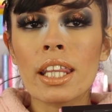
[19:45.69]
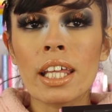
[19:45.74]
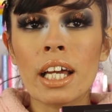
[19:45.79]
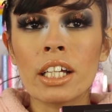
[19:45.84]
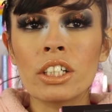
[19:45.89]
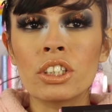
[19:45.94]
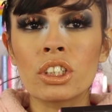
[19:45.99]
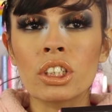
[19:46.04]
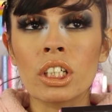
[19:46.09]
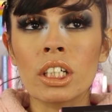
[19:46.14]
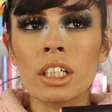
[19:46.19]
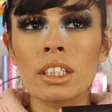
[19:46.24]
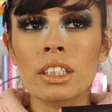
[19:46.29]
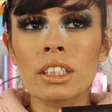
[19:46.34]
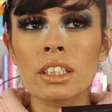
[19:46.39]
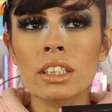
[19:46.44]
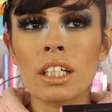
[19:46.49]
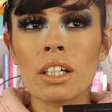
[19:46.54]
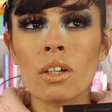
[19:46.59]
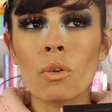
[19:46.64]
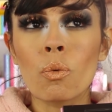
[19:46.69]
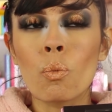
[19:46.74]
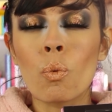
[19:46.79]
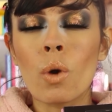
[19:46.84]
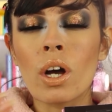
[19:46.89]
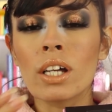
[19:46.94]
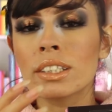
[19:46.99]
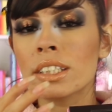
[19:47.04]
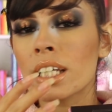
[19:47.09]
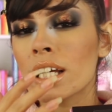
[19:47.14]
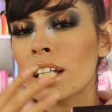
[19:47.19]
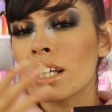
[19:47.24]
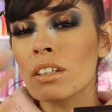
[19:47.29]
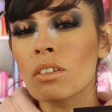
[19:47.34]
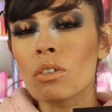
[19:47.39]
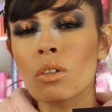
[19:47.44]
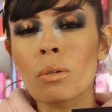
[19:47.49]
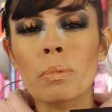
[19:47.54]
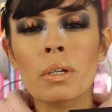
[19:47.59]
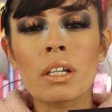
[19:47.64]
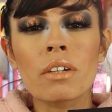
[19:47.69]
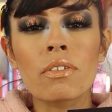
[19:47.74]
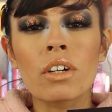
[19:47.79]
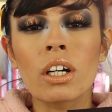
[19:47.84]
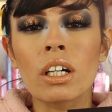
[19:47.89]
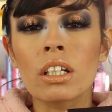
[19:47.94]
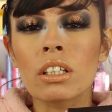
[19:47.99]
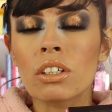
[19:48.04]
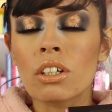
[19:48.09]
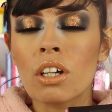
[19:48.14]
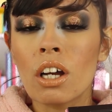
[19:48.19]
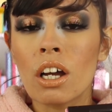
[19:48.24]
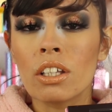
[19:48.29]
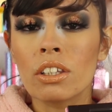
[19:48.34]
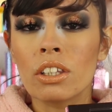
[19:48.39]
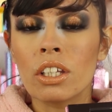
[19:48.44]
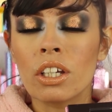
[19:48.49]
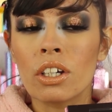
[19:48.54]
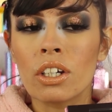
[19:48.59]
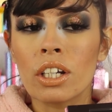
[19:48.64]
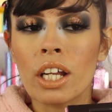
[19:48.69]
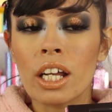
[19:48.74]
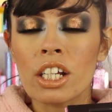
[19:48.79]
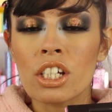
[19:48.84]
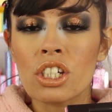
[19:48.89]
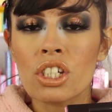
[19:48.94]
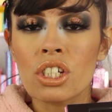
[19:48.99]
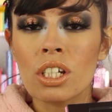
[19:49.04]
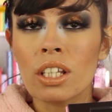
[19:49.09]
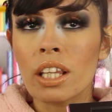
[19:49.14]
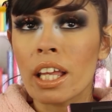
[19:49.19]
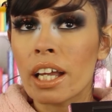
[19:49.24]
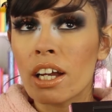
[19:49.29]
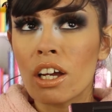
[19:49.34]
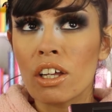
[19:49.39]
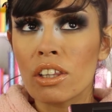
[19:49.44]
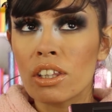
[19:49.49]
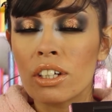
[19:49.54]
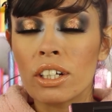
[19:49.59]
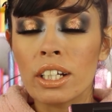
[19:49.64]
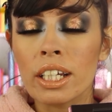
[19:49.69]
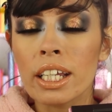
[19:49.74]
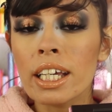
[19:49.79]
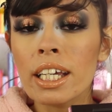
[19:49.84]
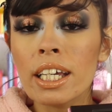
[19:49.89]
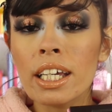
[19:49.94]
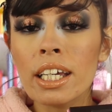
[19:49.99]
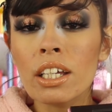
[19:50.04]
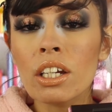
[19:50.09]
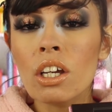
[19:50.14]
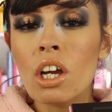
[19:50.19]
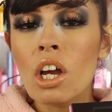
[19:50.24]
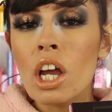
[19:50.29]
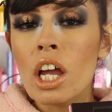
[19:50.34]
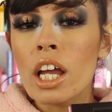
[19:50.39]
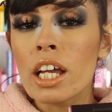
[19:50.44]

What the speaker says: that just wants like a little bit of color on their like on their lid.